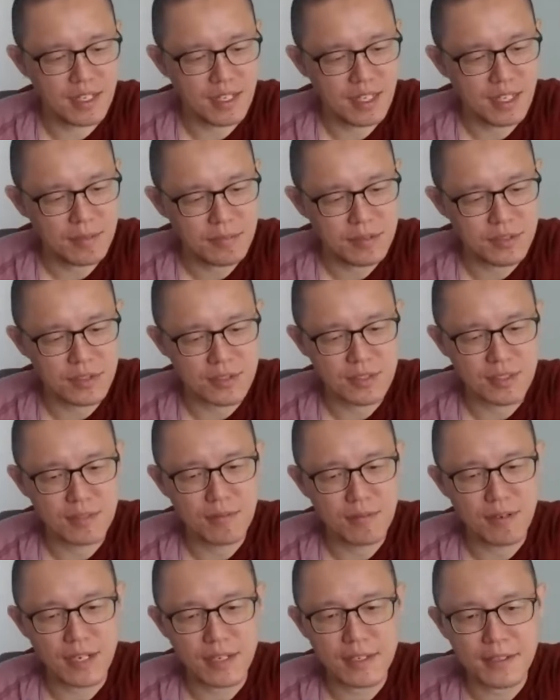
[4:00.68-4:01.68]

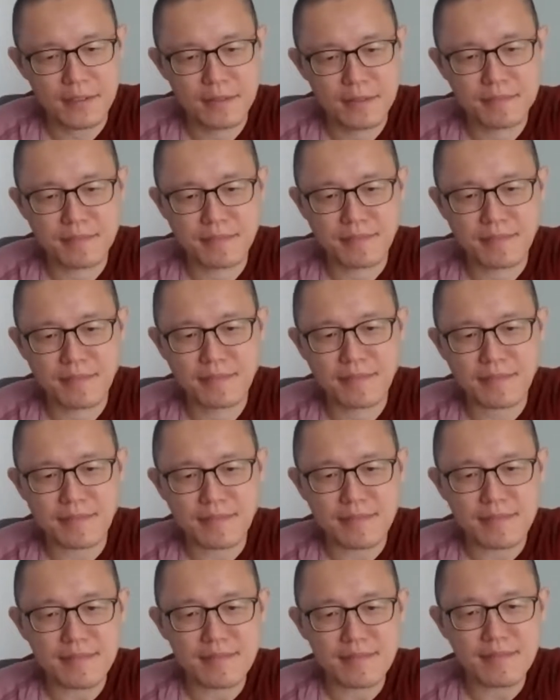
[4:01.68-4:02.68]
MCCY?
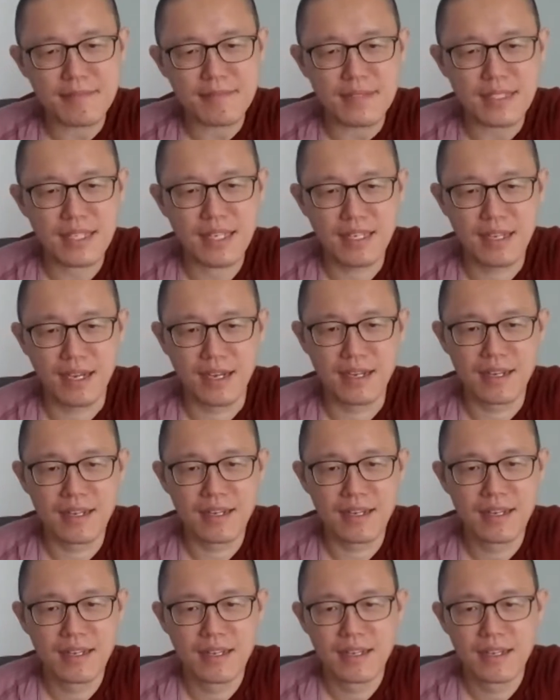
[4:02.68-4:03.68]
Yeah.
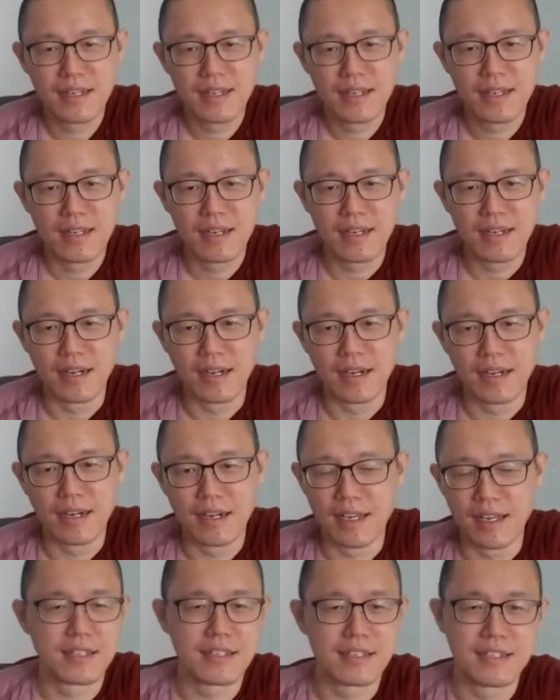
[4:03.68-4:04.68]

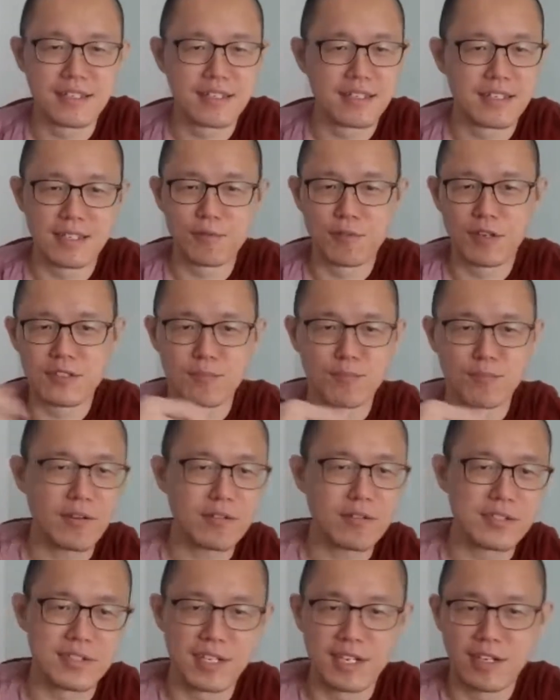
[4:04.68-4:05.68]
And it was
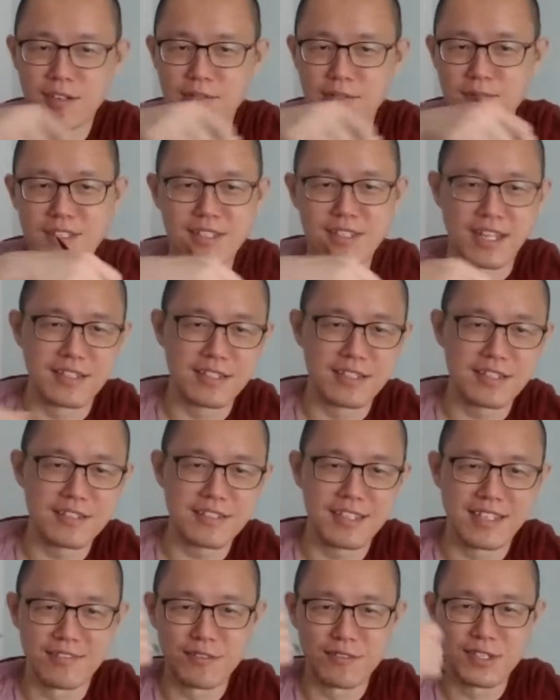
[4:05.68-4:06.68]
bounced around until
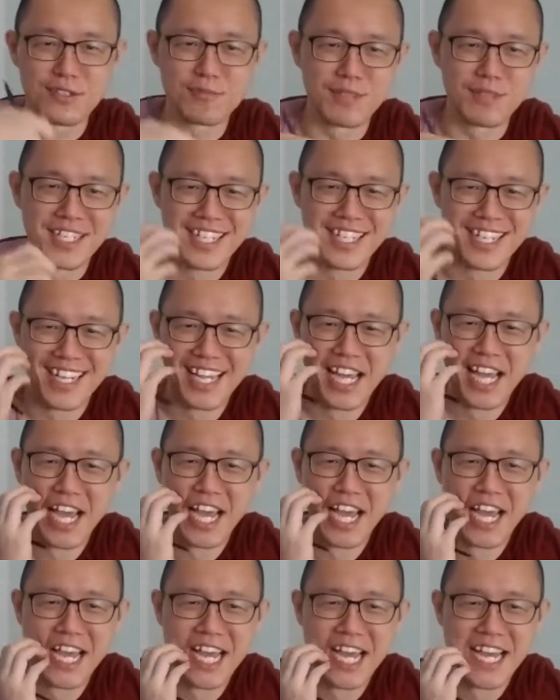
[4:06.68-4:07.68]
it reached me.
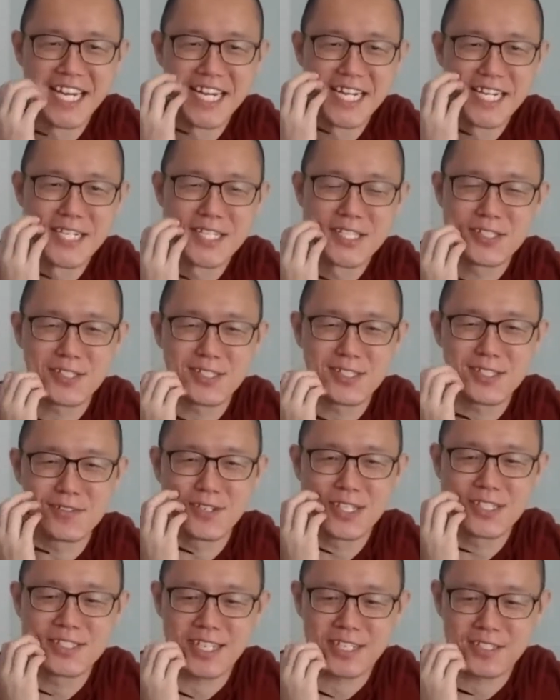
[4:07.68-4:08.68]
So it
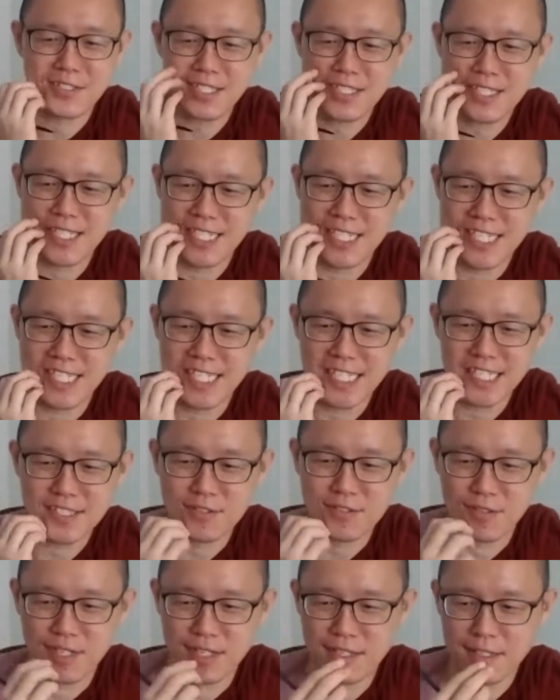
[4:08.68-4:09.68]
was actually a
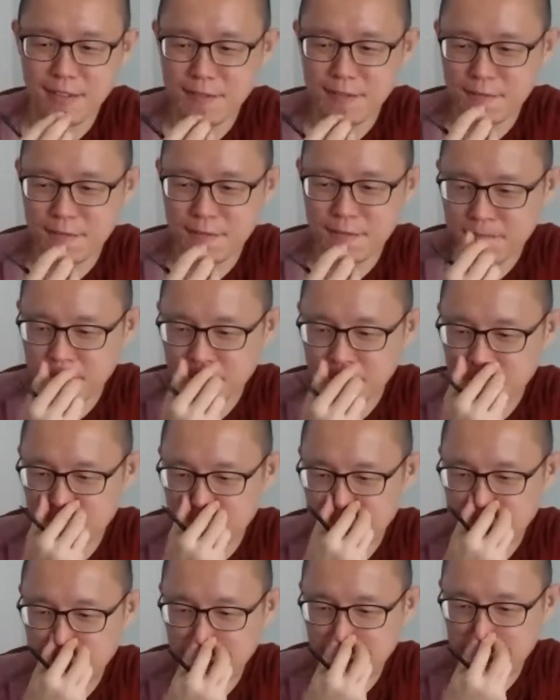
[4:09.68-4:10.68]
case where
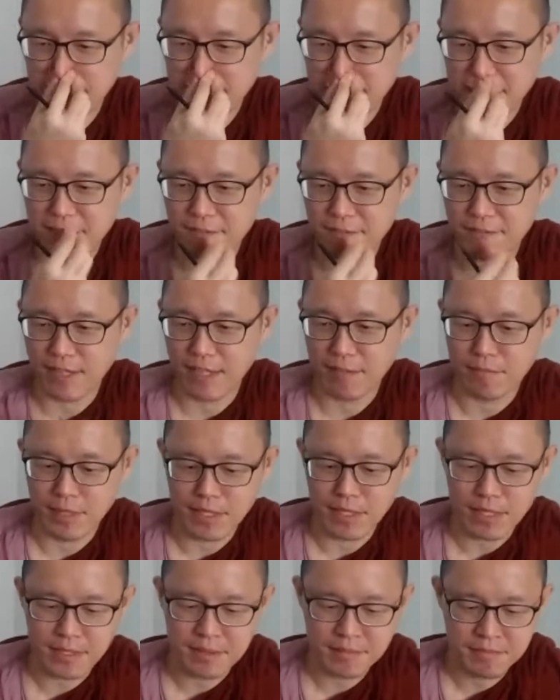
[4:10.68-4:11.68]
there's this
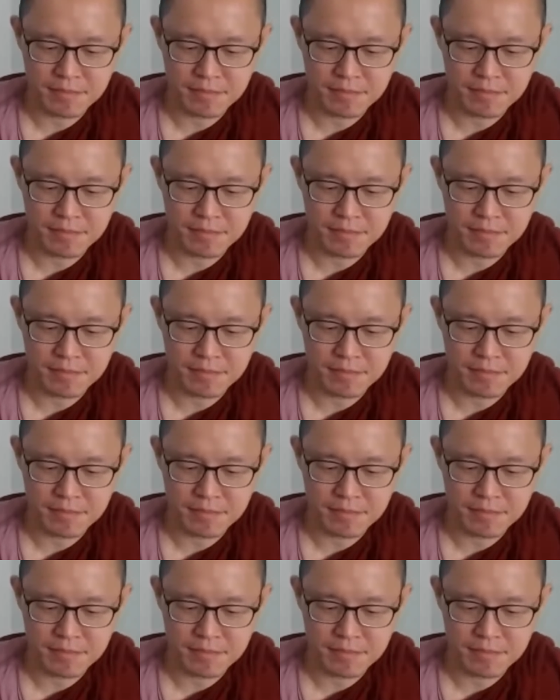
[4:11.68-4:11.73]
family